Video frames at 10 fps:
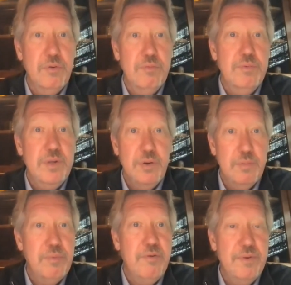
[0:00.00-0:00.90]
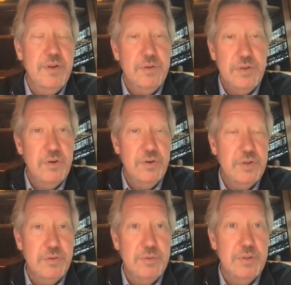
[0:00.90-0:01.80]
or you know or to, or
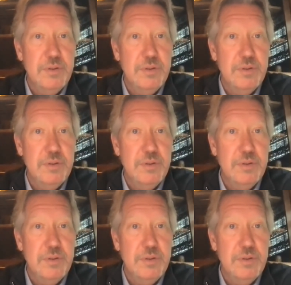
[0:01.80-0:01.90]
to,